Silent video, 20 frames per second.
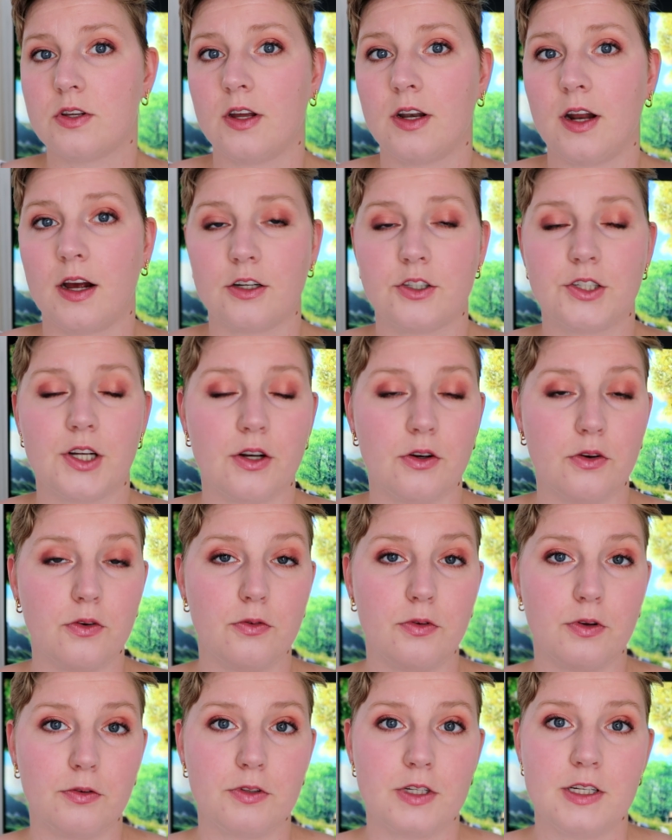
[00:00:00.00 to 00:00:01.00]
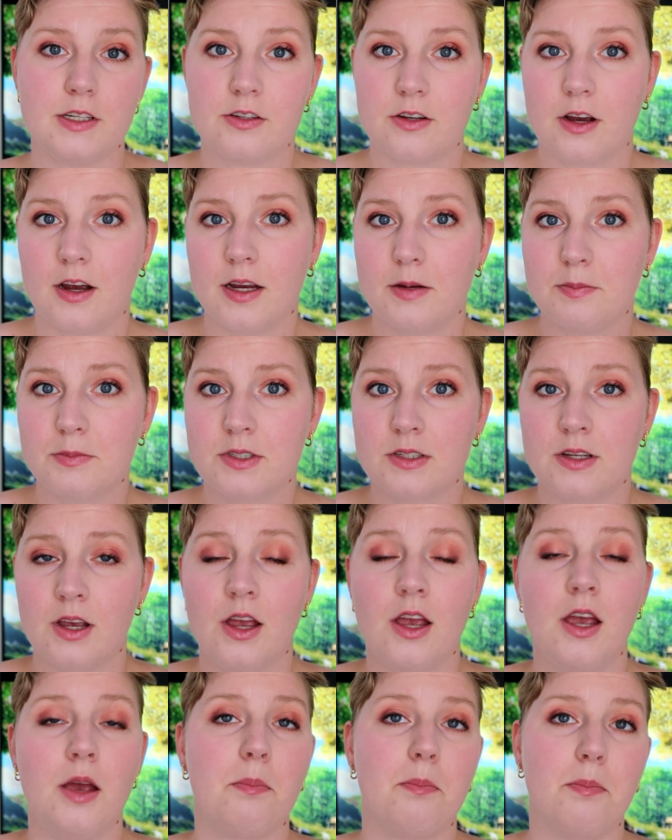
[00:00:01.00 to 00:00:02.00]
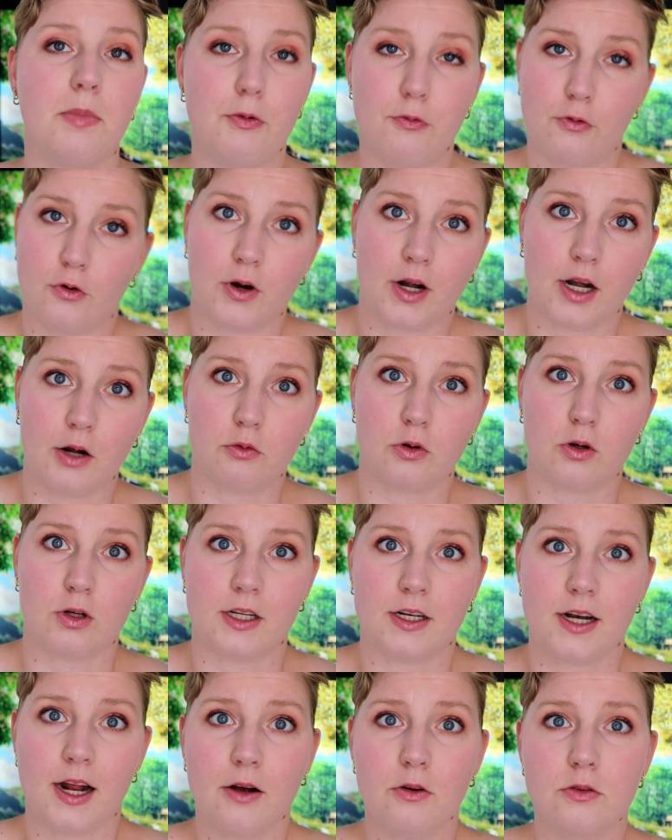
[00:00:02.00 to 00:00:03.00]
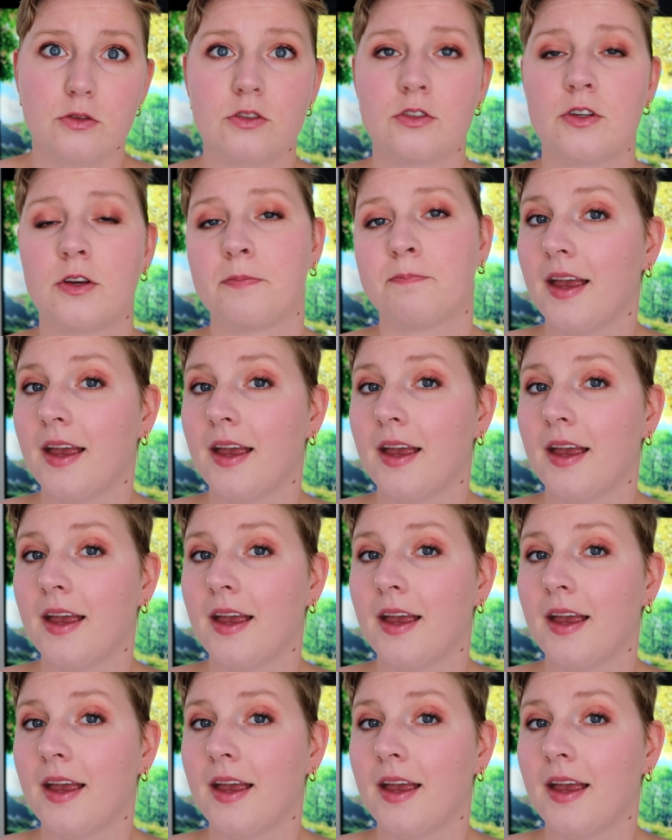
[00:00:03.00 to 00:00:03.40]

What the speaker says: an eyeshadow 15 times before I roll it out.